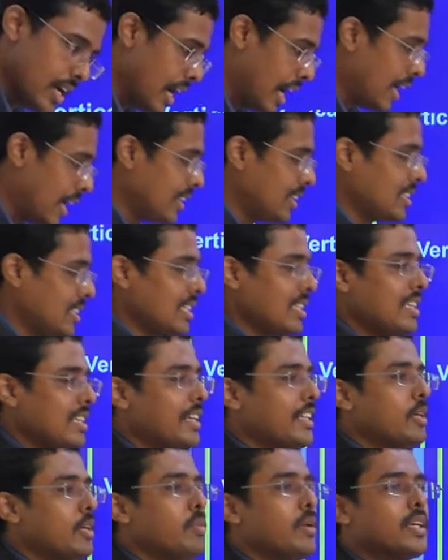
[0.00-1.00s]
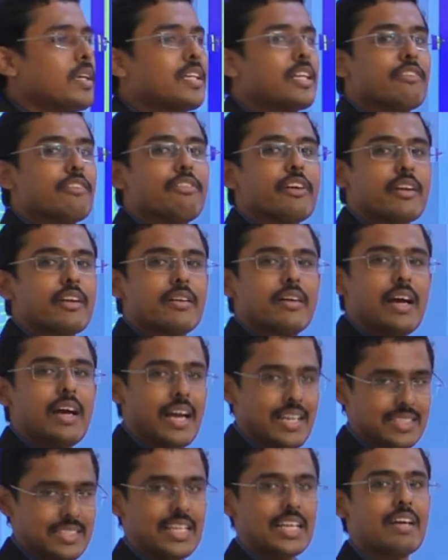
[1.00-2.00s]
and this is little bit tougher
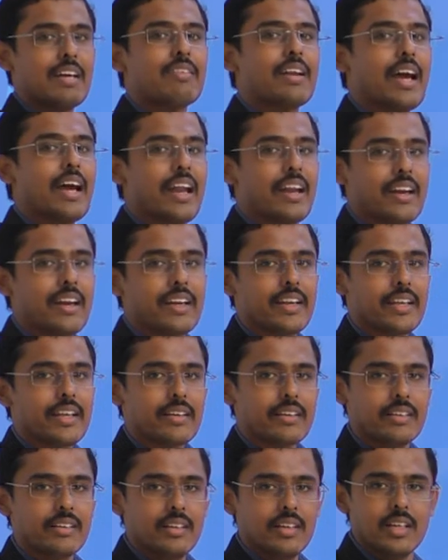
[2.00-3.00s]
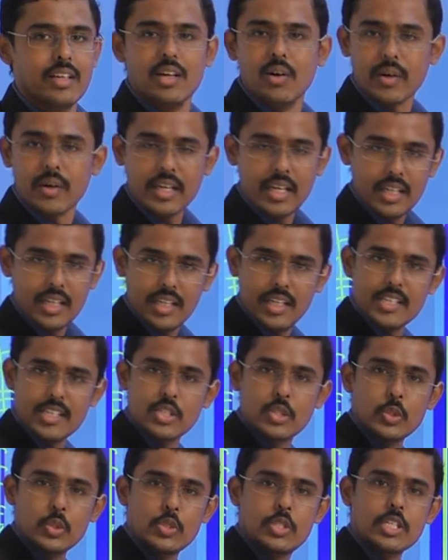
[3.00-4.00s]
as like our handwriting. Okay, it
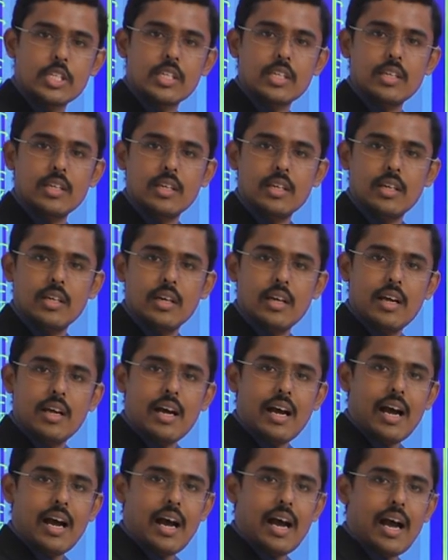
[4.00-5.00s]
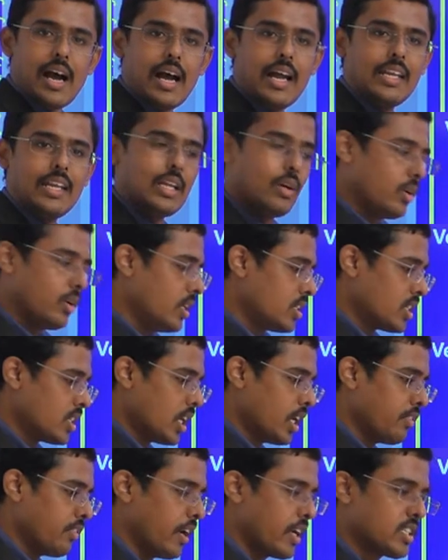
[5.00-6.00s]
is 2G. And now instead
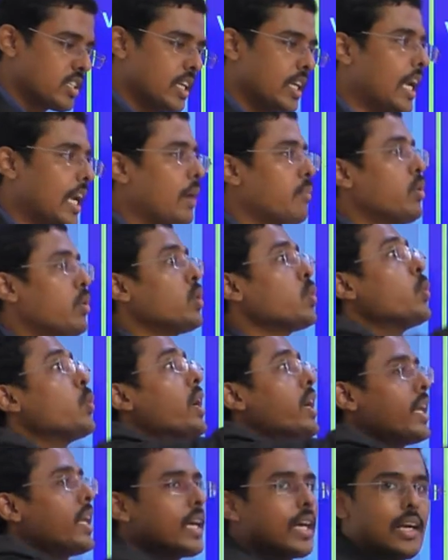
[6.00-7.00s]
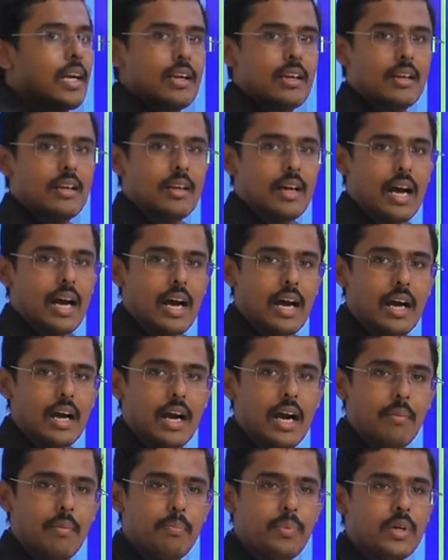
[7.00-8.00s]
of horizontal I am doing vertical
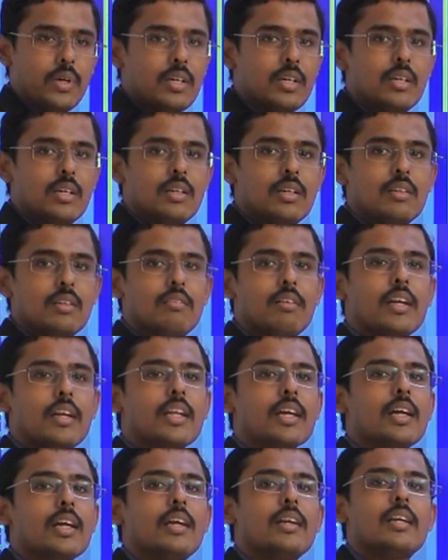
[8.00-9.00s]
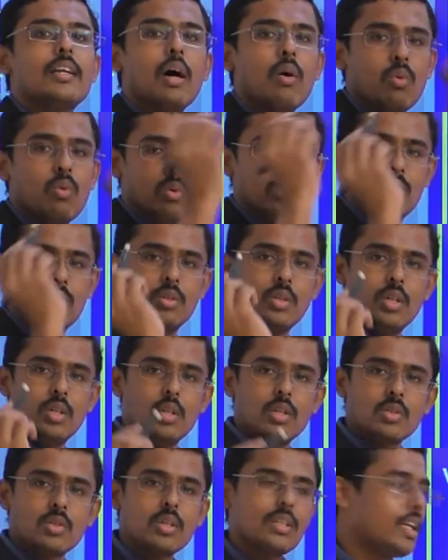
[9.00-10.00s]
up, vertical down.
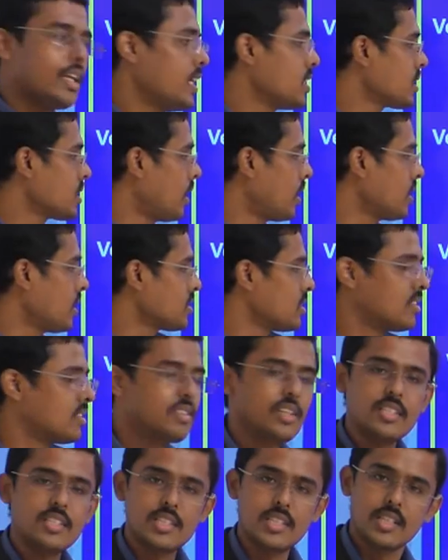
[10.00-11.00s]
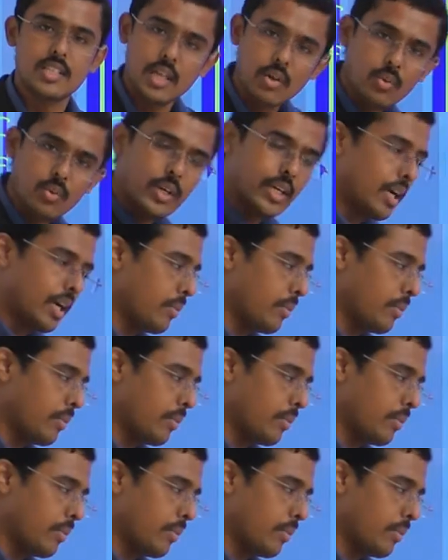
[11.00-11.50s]
So that is called as 3G. Now we are